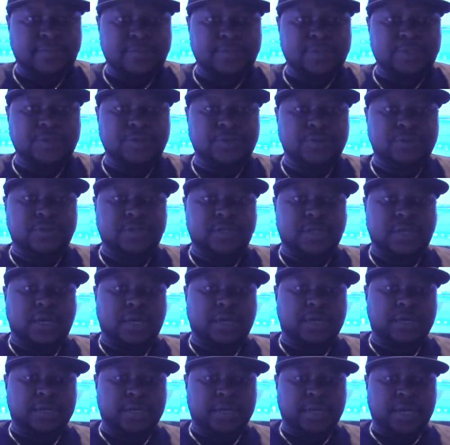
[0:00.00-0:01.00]
tuned
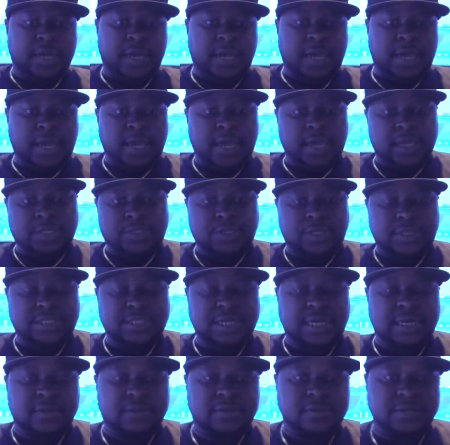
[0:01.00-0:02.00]
into the
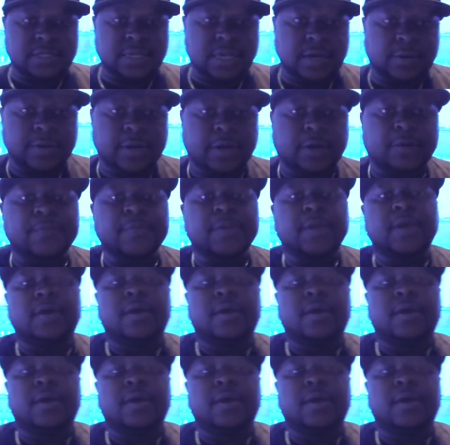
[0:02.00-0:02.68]
channel. See how we go.